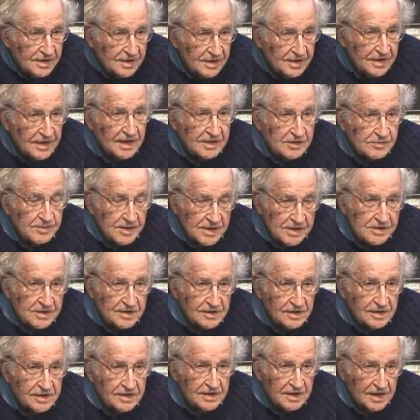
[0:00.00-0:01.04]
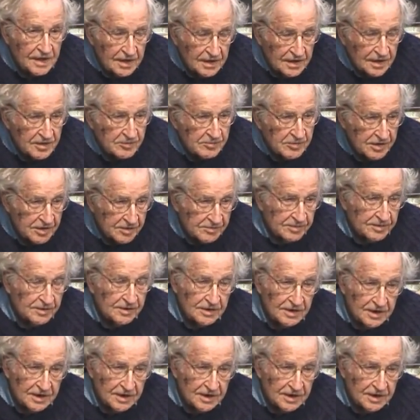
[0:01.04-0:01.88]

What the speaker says: That's basically telling people,